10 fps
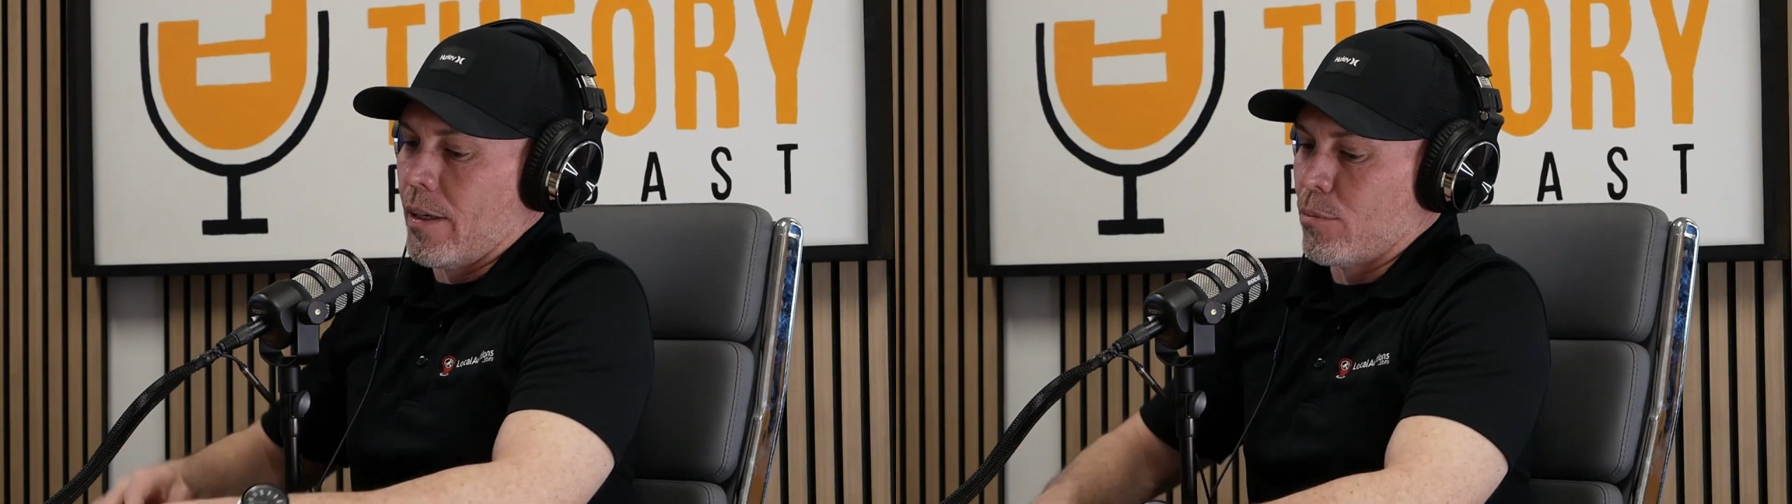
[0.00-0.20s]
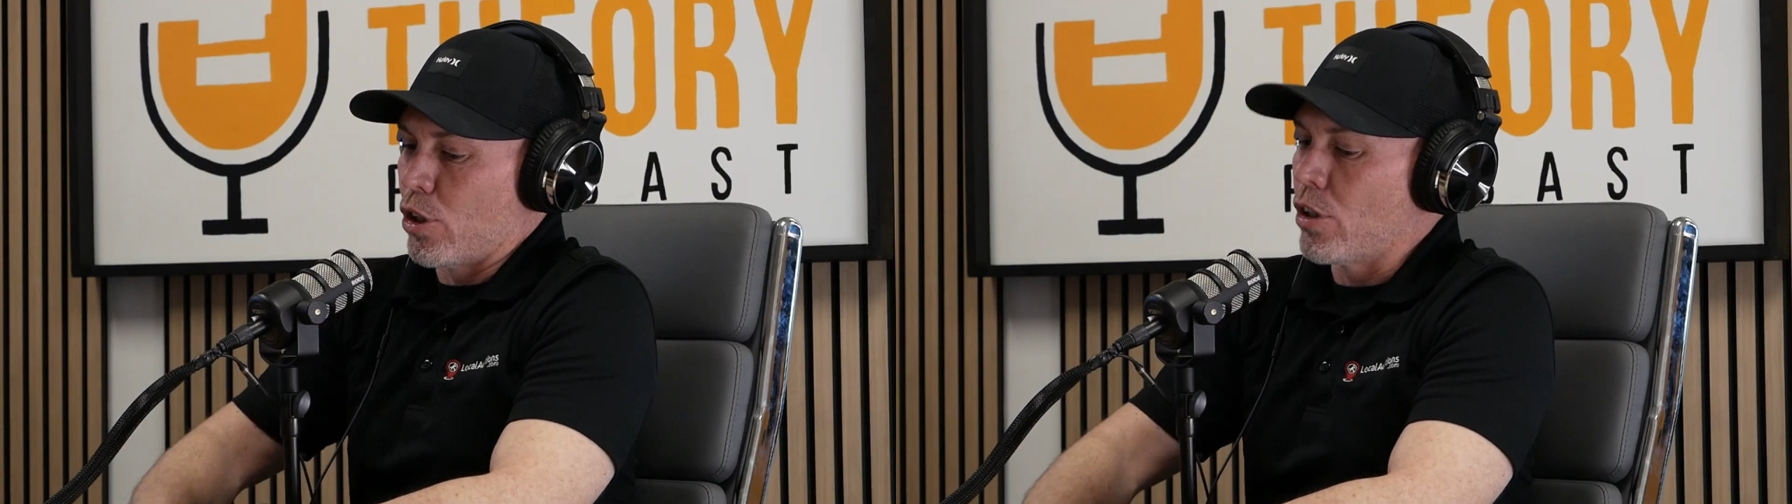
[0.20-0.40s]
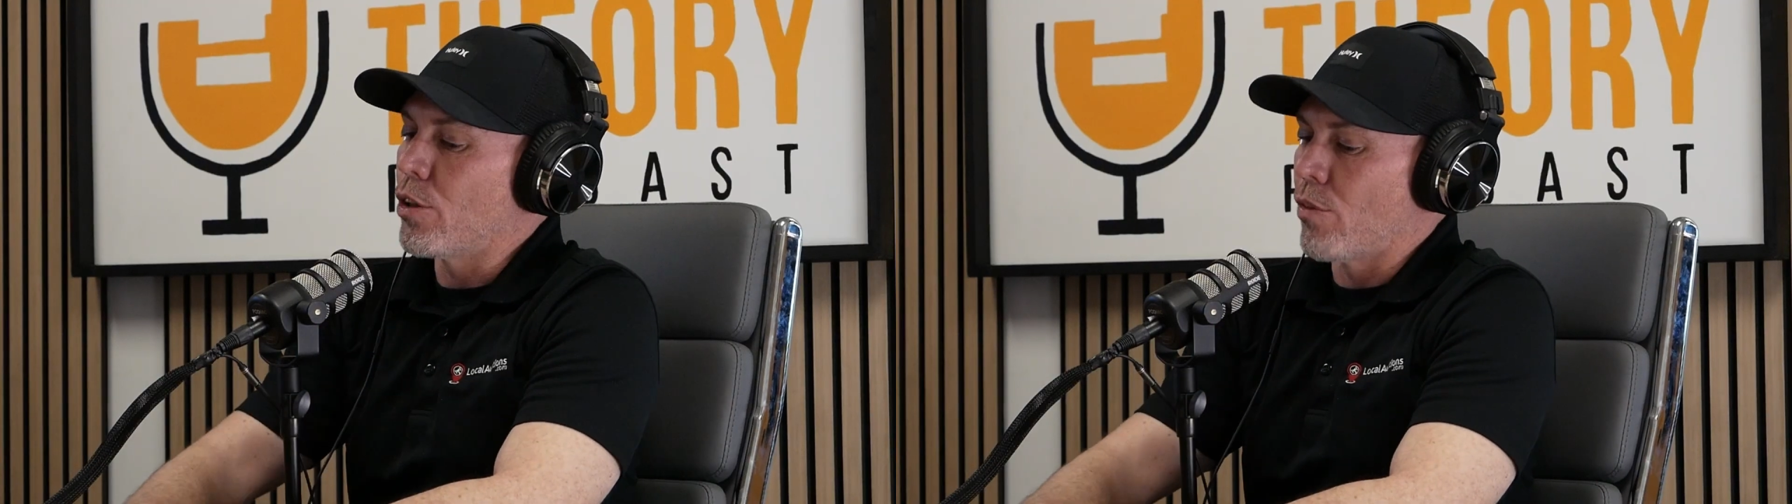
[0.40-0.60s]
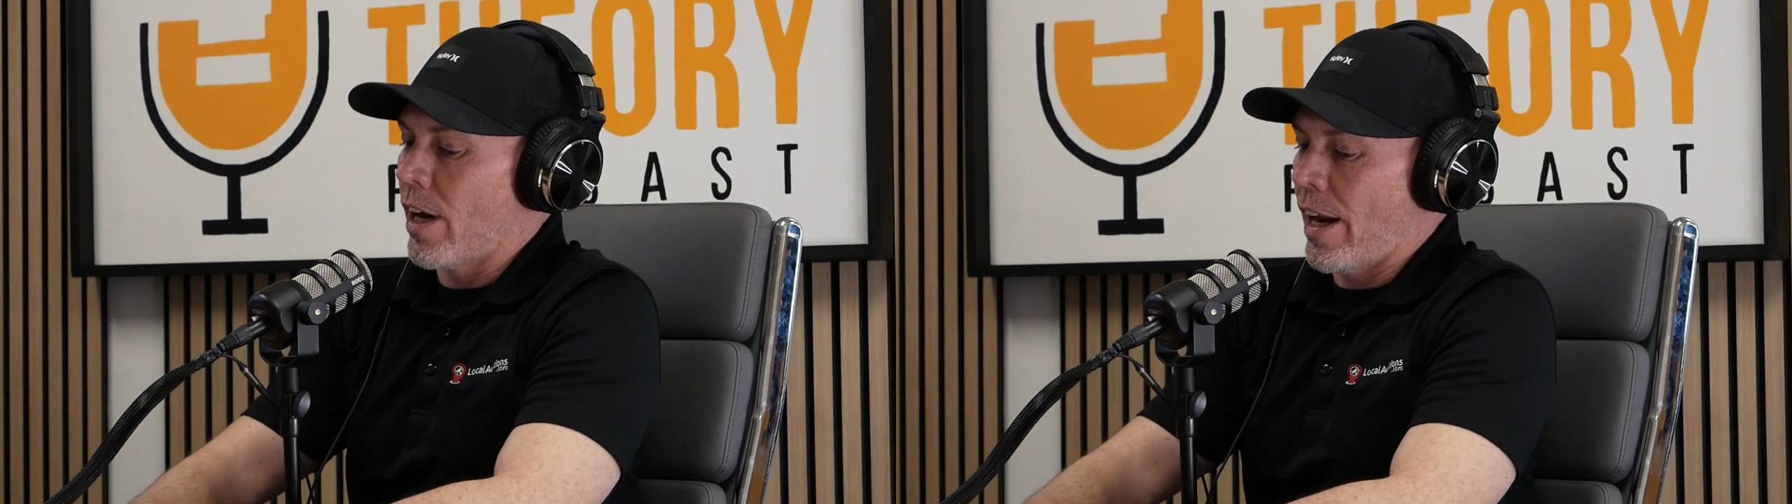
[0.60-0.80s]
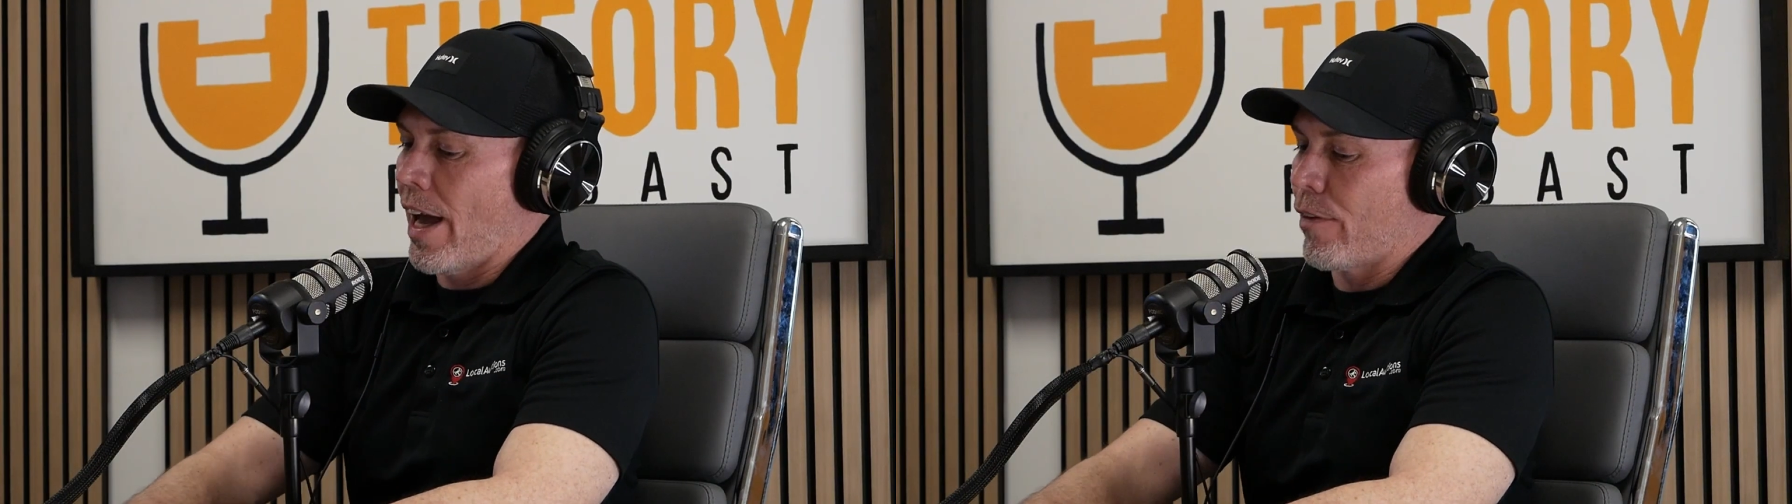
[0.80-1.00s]
So you can run
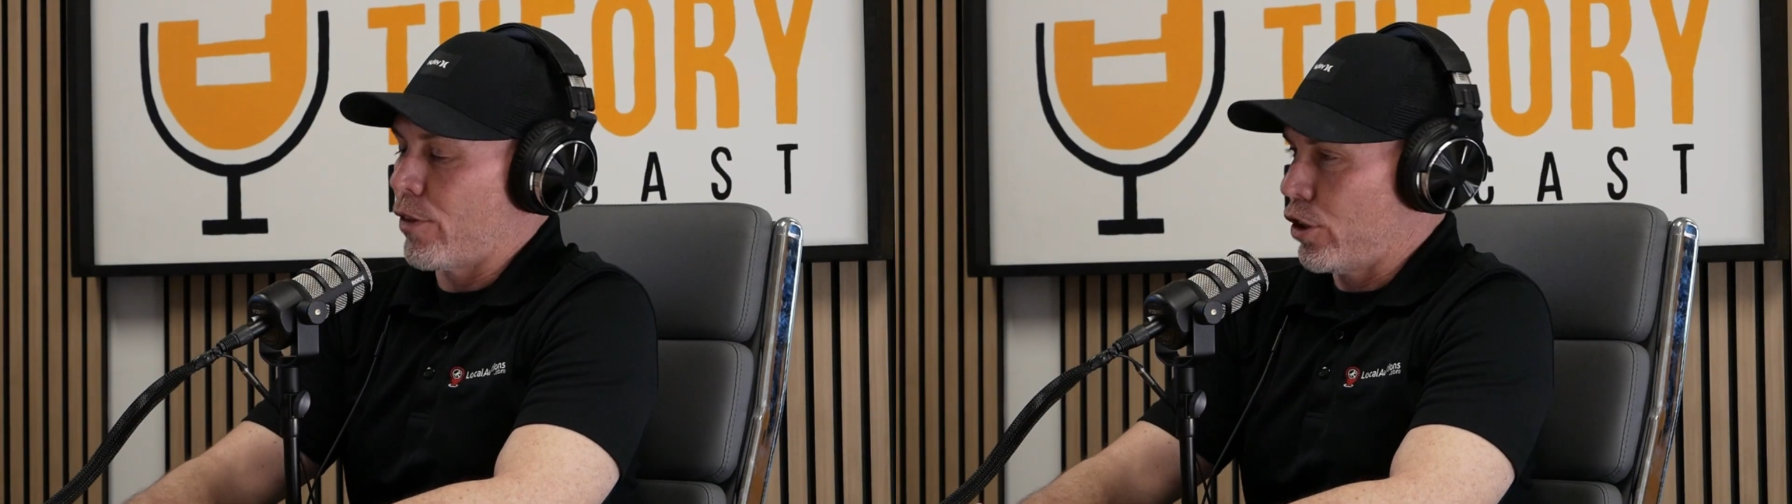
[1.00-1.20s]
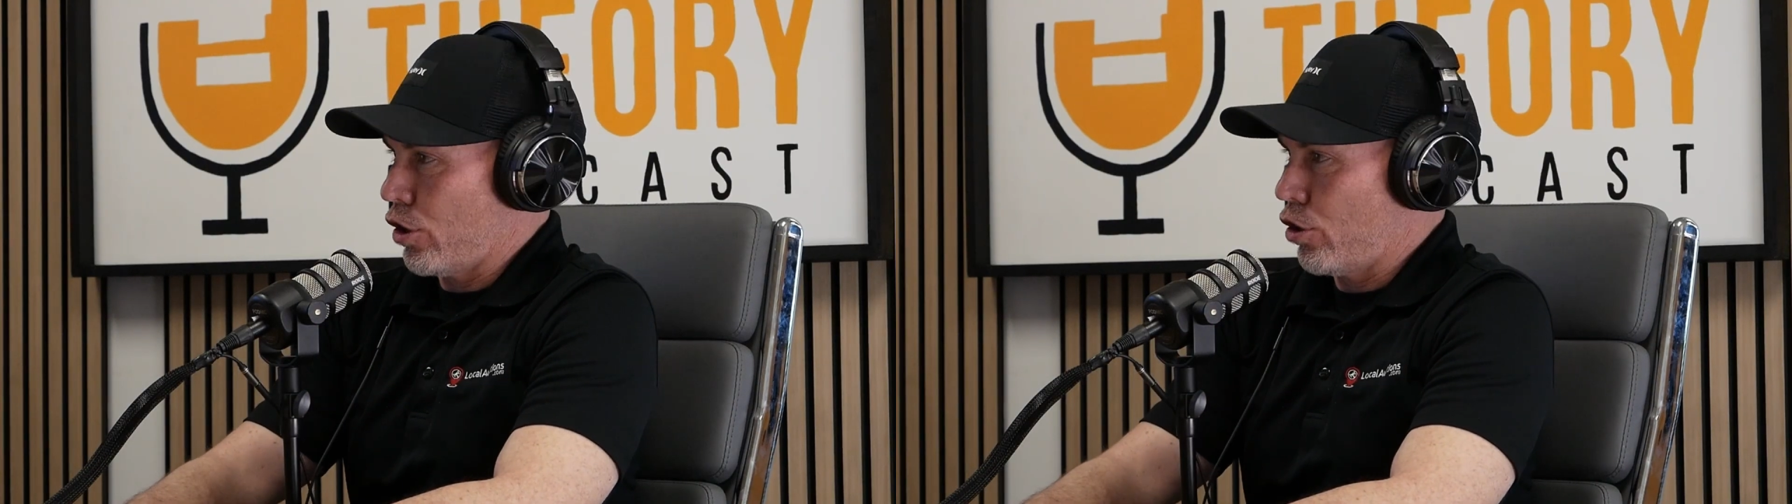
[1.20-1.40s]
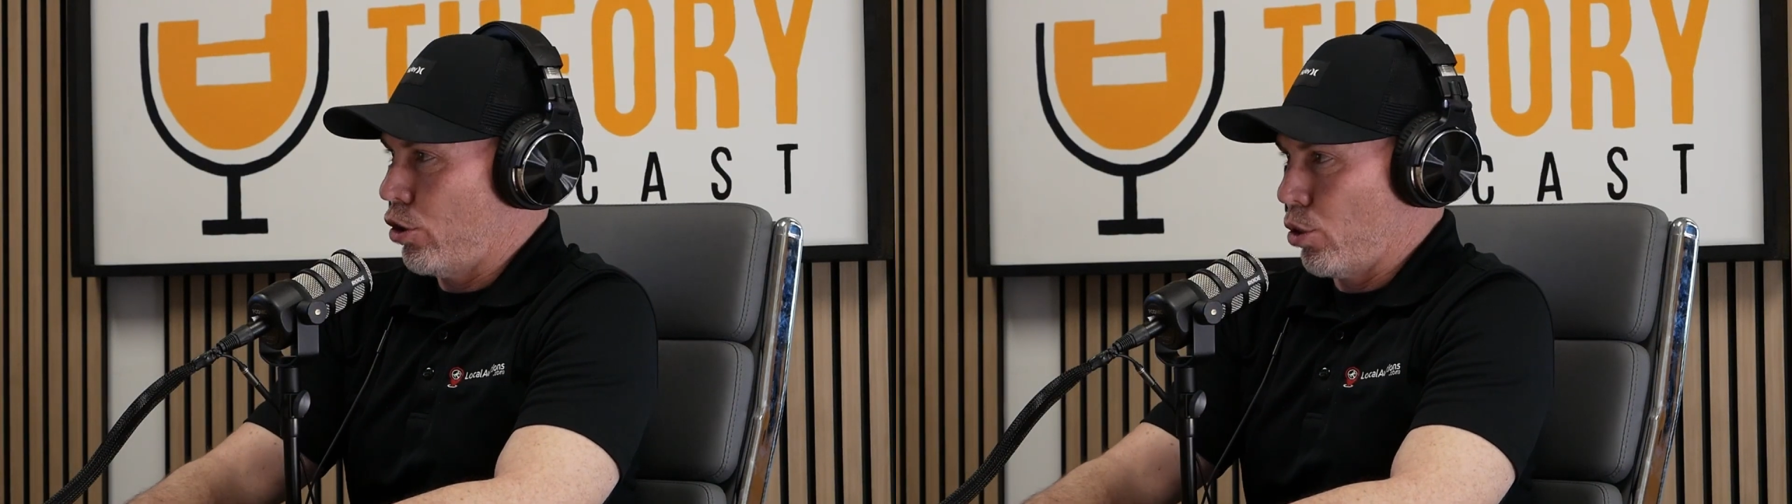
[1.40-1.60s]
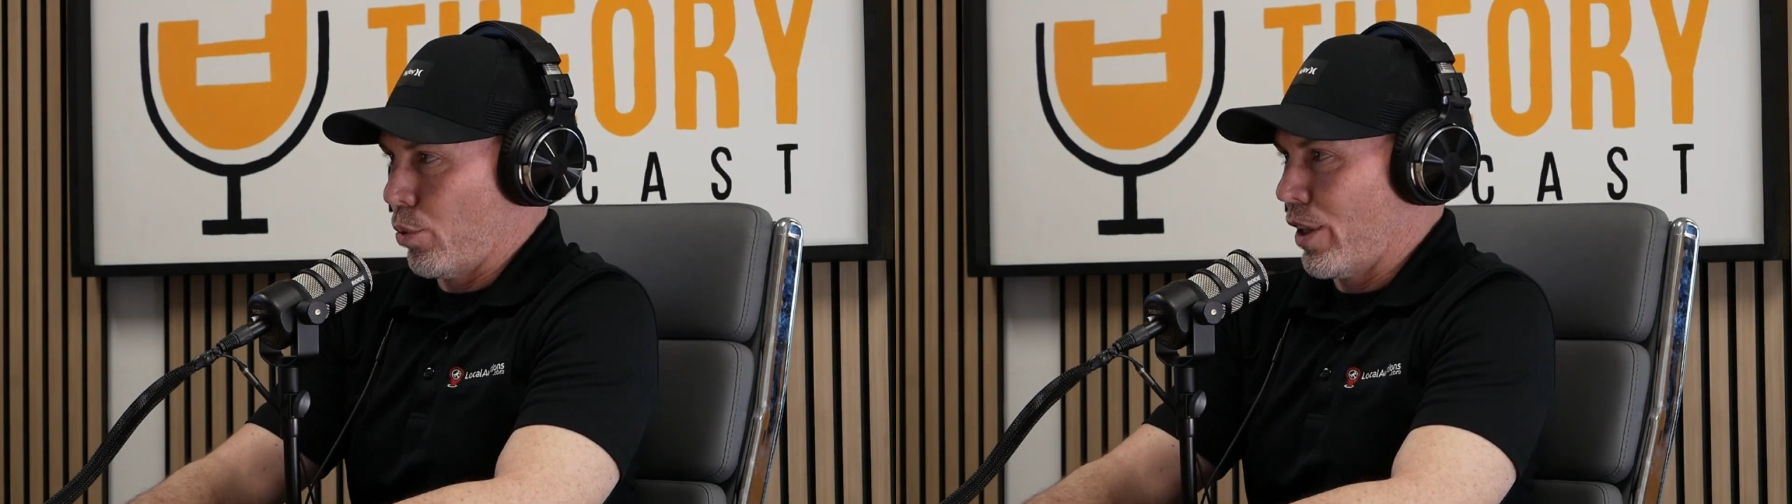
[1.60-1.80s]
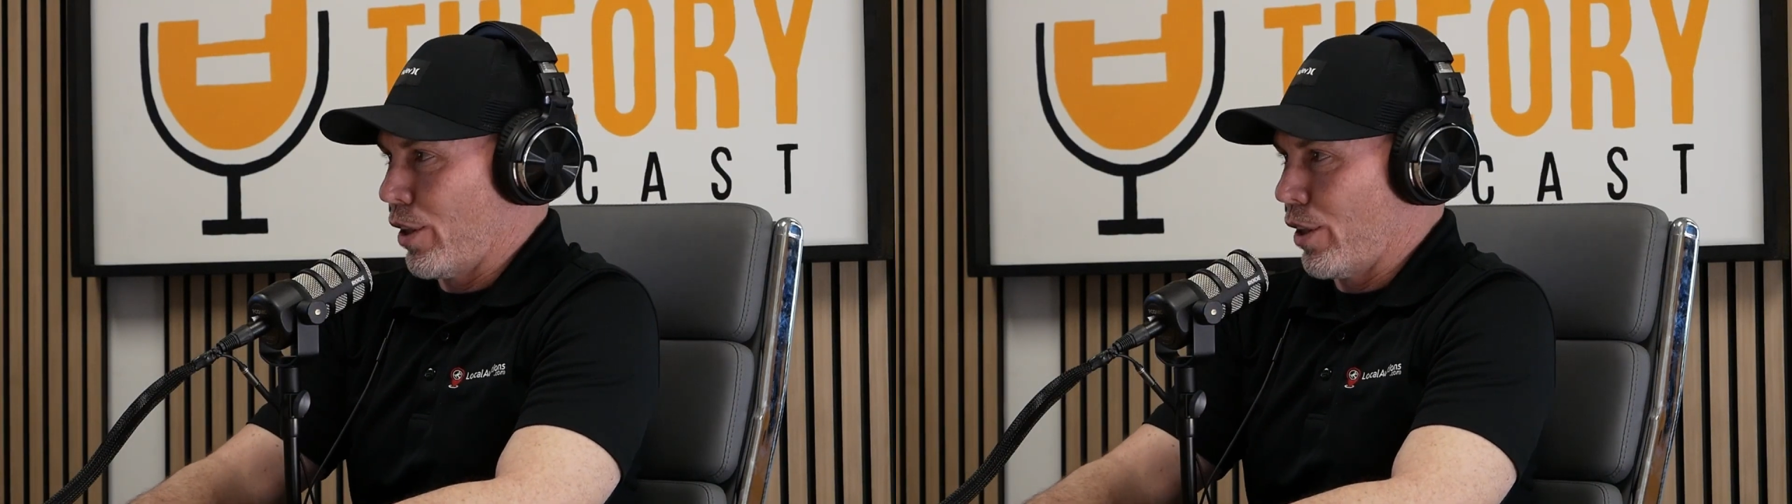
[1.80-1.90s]
an ad for just jewelry